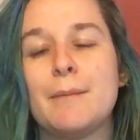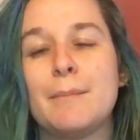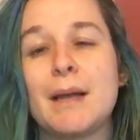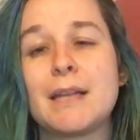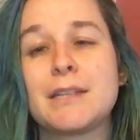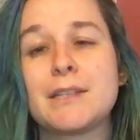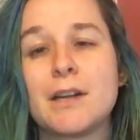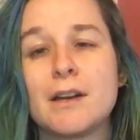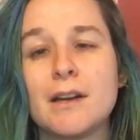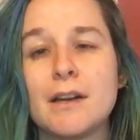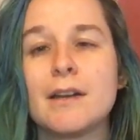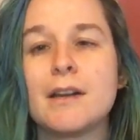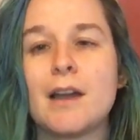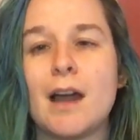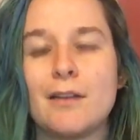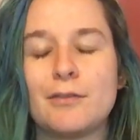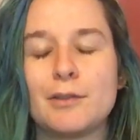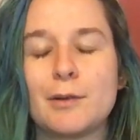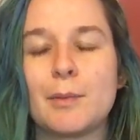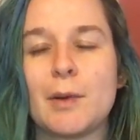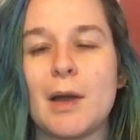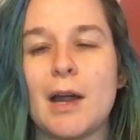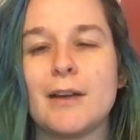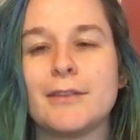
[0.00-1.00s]
I started a
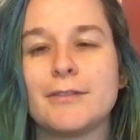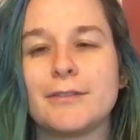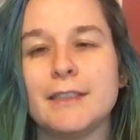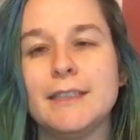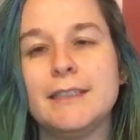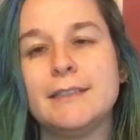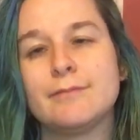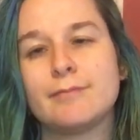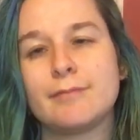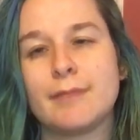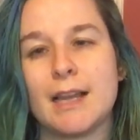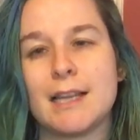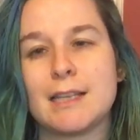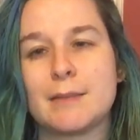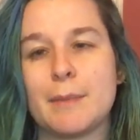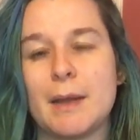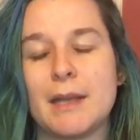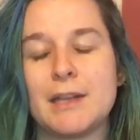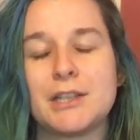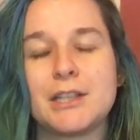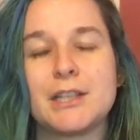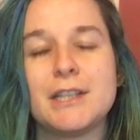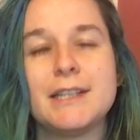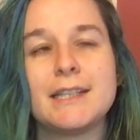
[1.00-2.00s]
not-for-profit, as
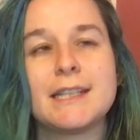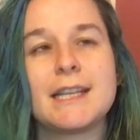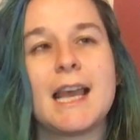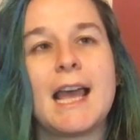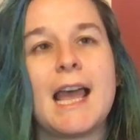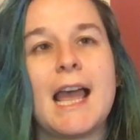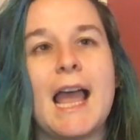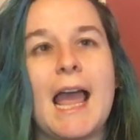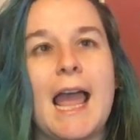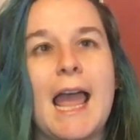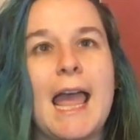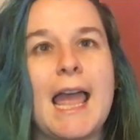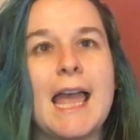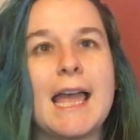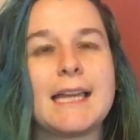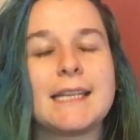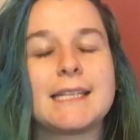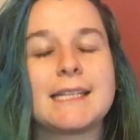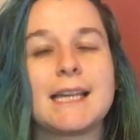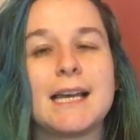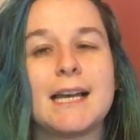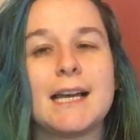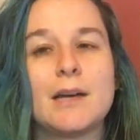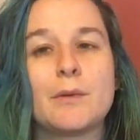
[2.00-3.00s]
mentioned,
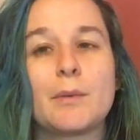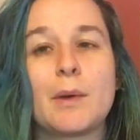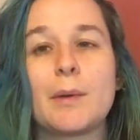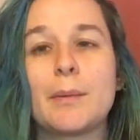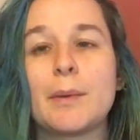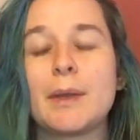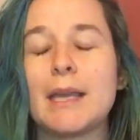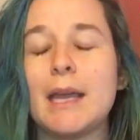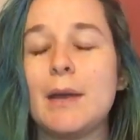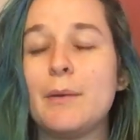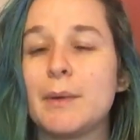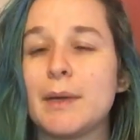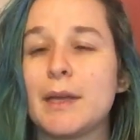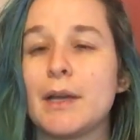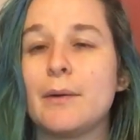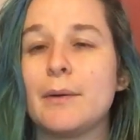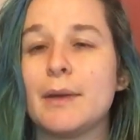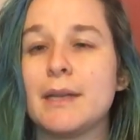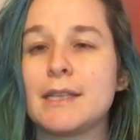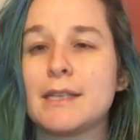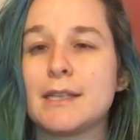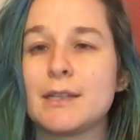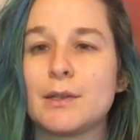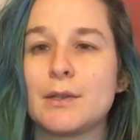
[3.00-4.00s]
and where we go
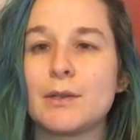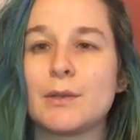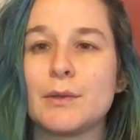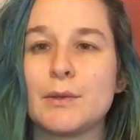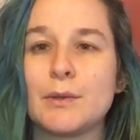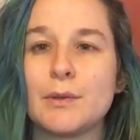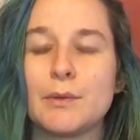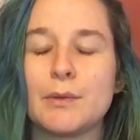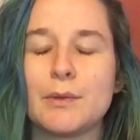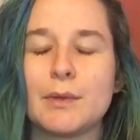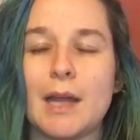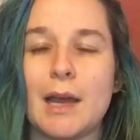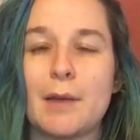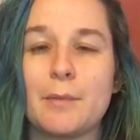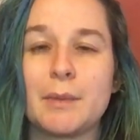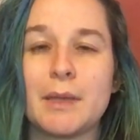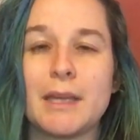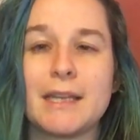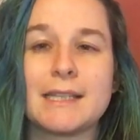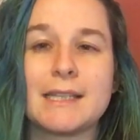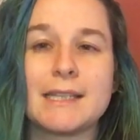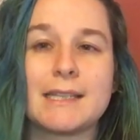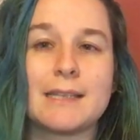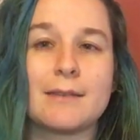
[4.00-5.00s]
into now
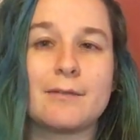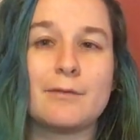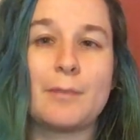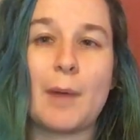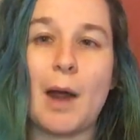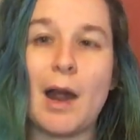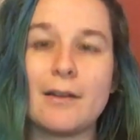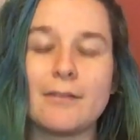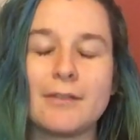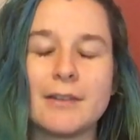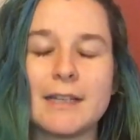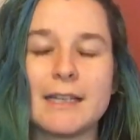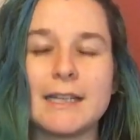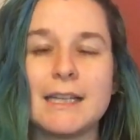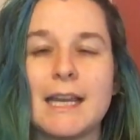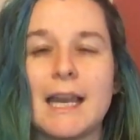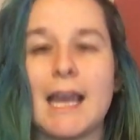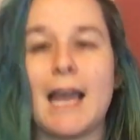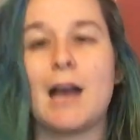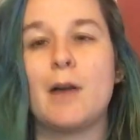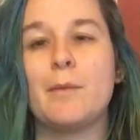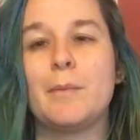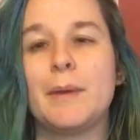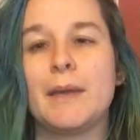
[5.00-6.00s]
places of poverty,
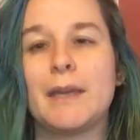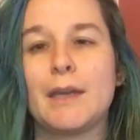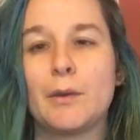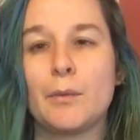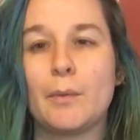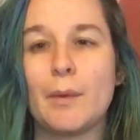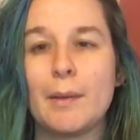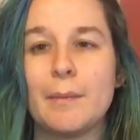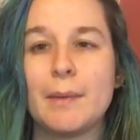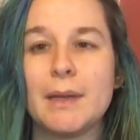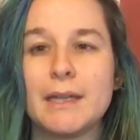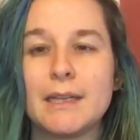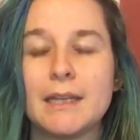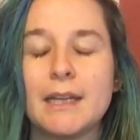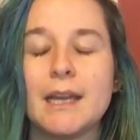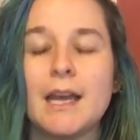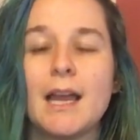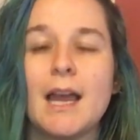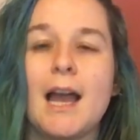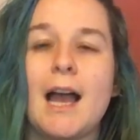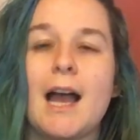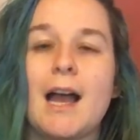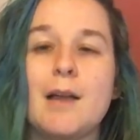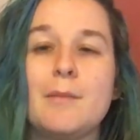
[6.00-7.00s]
helping women
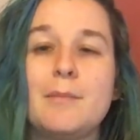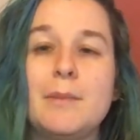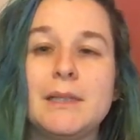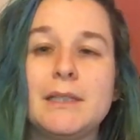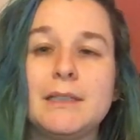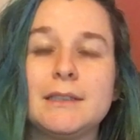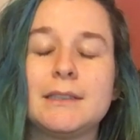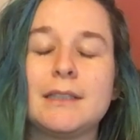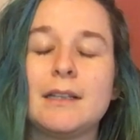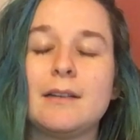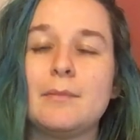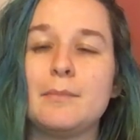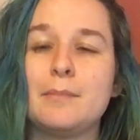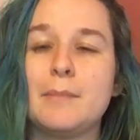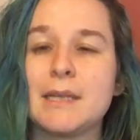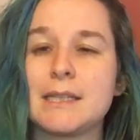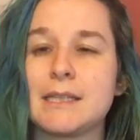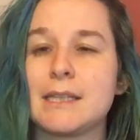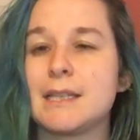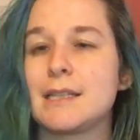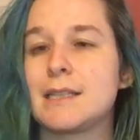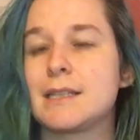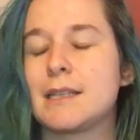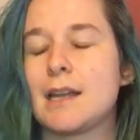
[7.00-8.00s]
build
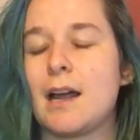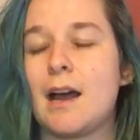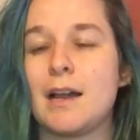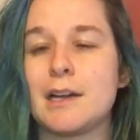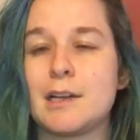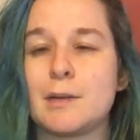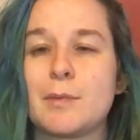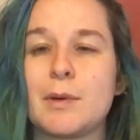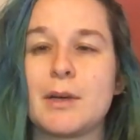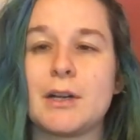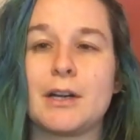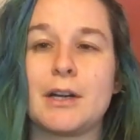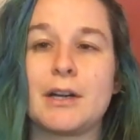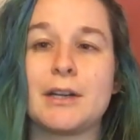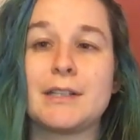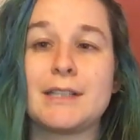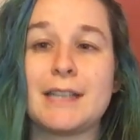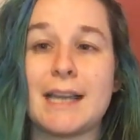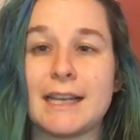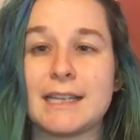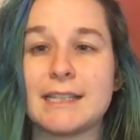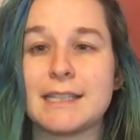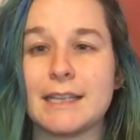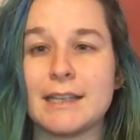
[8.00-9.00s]
business, entrepreneur,
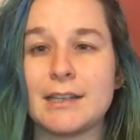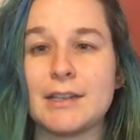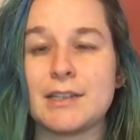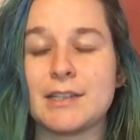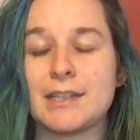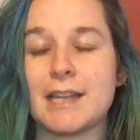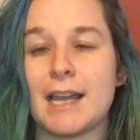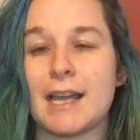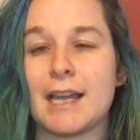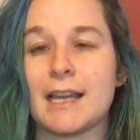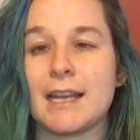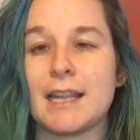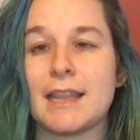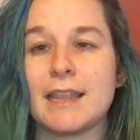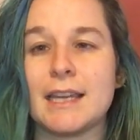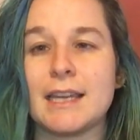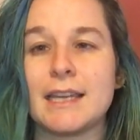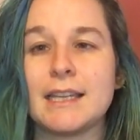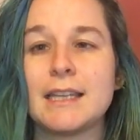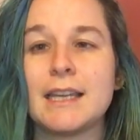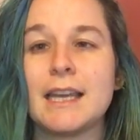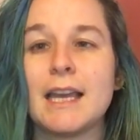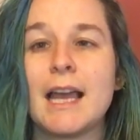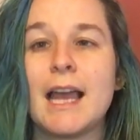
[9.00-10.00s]
tech skills, that kind of
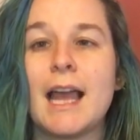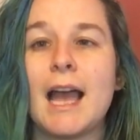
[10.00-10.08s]
thing.